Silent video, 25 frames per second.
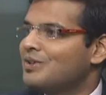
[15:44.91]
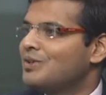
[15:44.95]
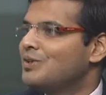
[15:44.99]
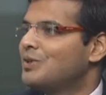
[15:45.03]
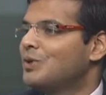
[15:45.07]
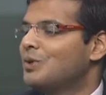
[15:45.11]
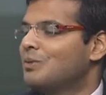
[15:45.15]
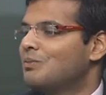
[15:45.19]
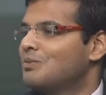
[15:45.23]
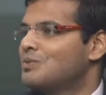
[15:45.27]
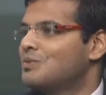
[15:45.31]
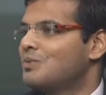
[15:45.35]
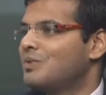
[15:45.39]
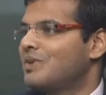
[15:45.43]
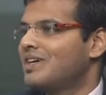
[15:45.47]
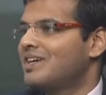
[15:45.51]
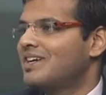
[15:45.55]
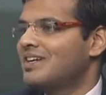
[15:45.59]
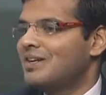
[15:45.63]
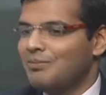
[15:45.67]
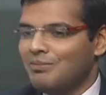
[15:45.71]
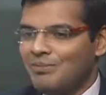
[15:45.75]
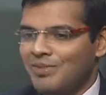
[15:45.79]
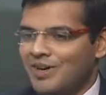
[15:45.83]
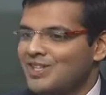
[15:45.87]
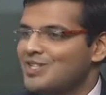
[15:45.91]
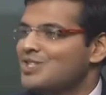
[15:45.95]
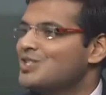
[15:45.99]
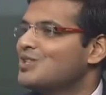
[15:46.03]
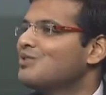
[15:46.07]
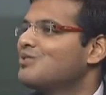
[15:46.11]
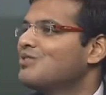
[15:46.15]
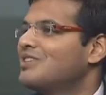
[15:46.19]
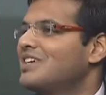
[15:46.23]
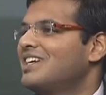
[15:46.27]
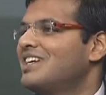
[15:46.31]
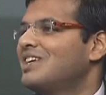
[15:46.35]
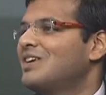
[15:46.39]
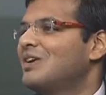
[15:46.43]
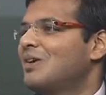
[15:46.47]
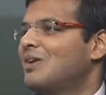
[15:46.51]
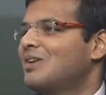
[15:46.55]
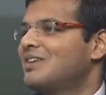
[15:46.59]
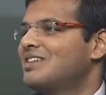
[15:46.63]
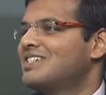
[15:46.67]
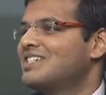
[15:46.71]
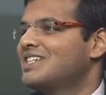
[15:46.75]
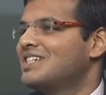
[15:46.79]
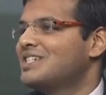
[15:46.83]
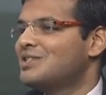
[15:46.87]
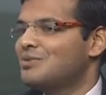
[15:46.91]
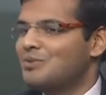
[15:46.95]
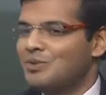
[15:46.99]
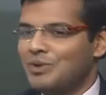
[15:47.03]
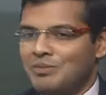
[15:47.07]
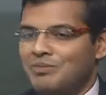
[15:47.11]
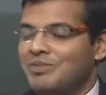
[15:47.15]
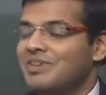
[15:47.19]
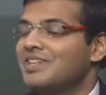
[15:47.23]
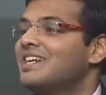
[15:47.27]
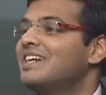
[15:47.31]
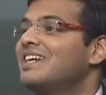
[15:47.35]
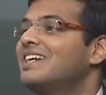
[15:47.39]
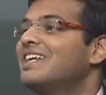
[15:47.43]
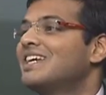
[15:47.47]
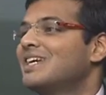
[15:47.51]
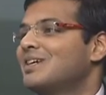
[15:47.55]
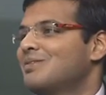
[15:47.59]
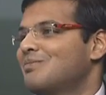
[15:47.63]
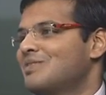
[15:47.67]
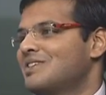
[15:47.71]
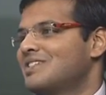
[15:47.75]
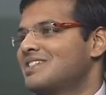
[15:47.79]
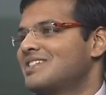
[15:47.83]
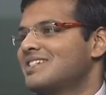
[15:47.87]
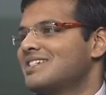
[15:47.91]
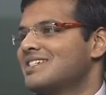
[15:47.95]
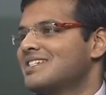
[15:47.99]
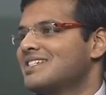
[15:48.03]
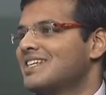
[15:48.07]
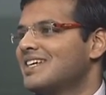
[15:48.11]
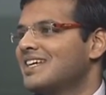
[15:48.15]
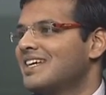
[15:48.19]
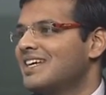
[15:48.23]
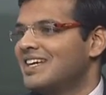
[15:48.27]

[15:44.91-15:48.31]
rooms where a bunch of radiologists would be reading images.